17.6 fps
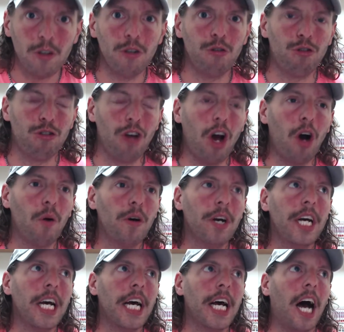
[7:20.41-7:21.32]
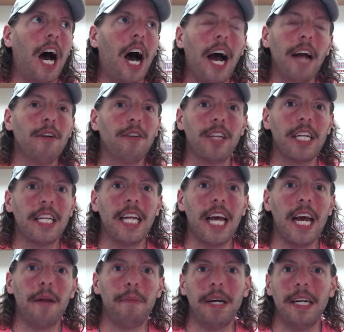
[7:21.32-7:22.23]
So, I don't think the
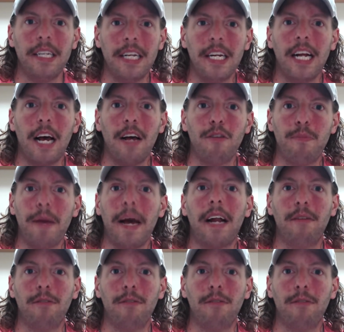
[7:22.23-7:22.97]
anime did as bad